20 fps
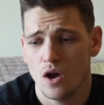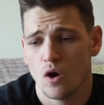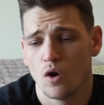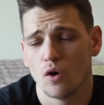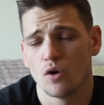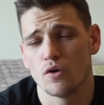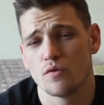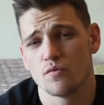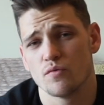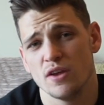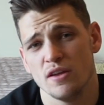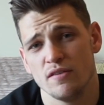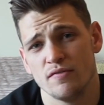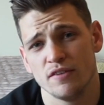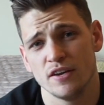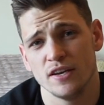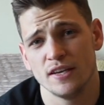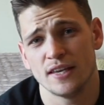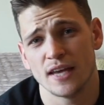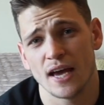on a
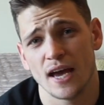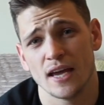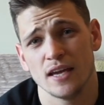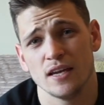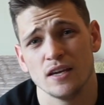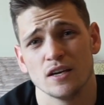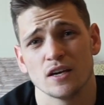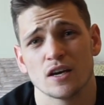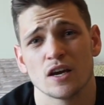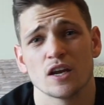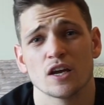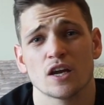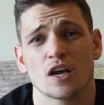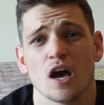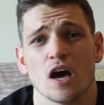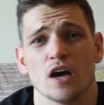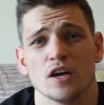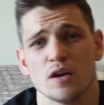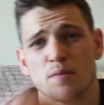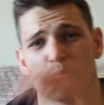refeed day, you're gonna
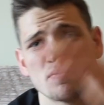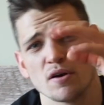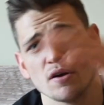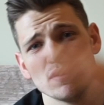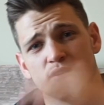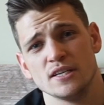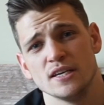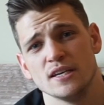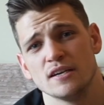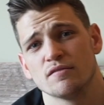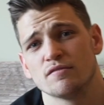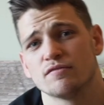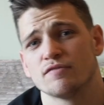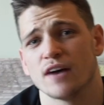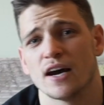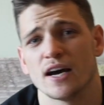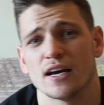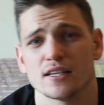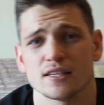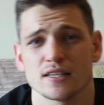cut your protein and
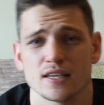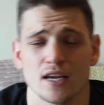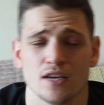fats